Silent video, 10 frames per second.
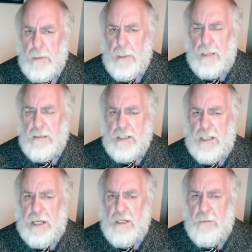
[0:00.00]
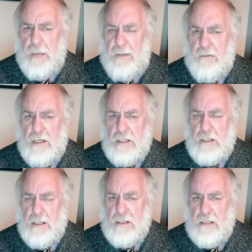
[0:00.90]
as the kingdom evidenced
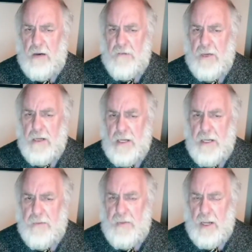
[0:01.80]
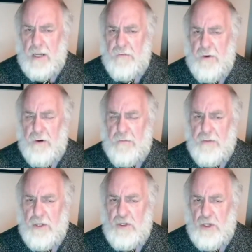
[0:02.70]
itself in the life of
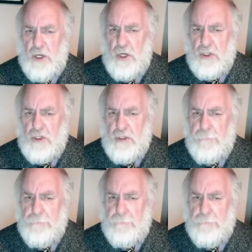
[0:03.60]
the church.